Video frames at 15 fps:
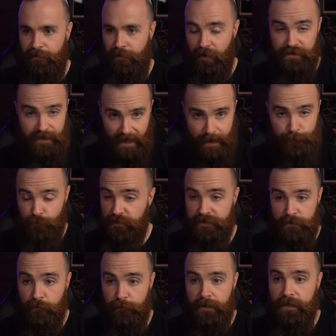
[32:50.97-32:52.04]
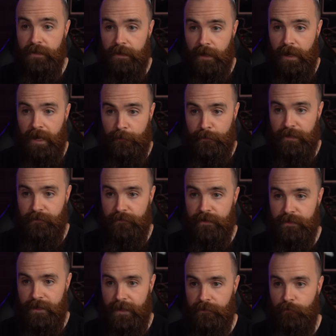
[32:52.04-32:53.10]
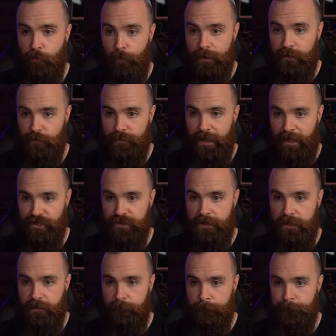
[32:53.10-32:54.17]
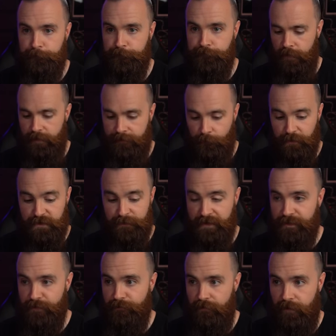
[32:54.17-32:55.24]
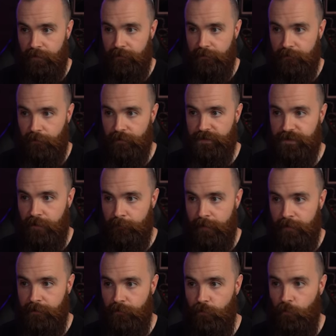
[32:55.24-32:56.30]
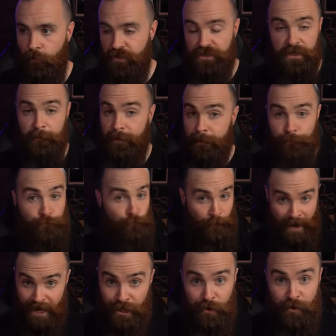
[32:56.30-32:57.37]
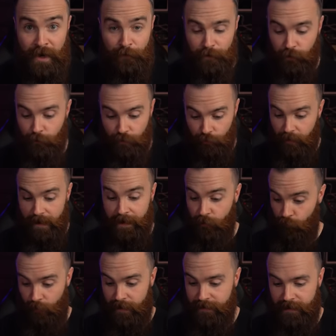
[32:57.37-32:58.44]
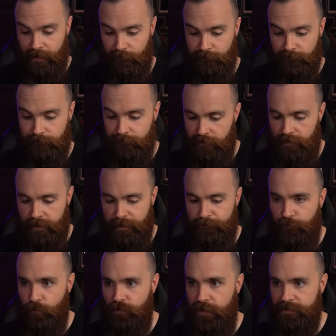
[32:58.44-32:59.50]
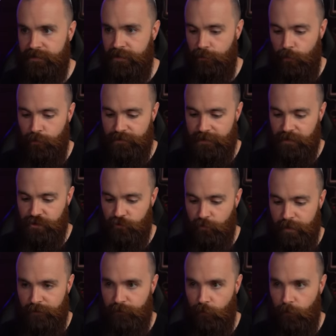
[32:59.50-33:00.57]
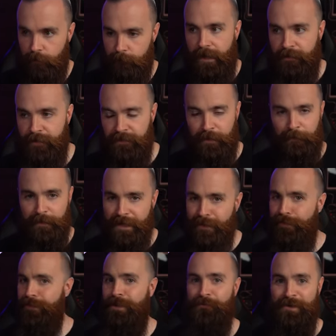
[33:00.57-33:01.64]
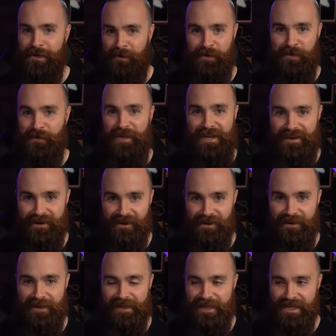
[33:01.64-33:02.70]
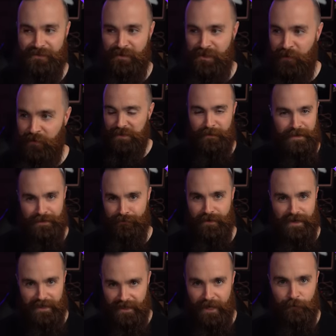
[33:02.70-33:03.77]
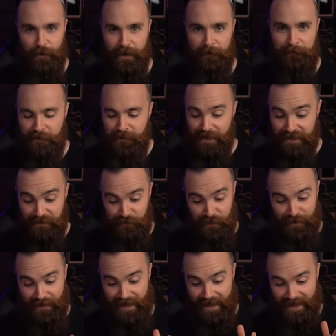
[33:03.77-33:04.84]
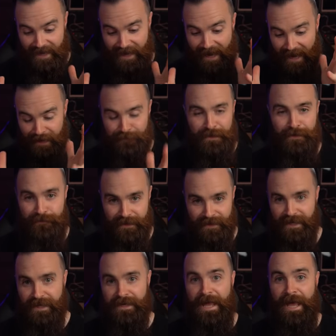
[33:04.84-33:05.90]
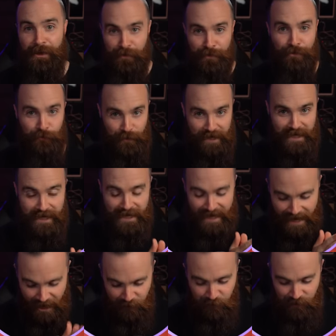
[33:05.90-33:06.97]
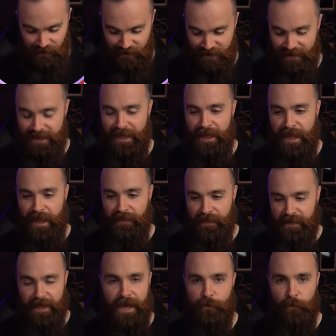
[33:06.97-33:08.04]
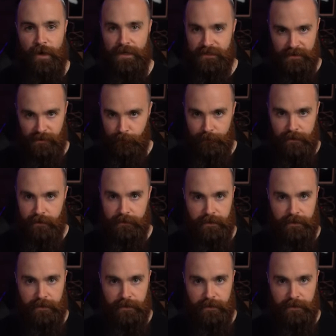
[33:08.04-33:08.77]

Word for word: Our type will still be I P V LAN when we do dash D. And then we'll specify our subnet, which is gonna be a brand new network we're creating right now, ninety-four dot zero slash twenty-four. And then the big thing we don't do here is we specify a gateway because with a I P V LAN L three network, the gateway is gonna be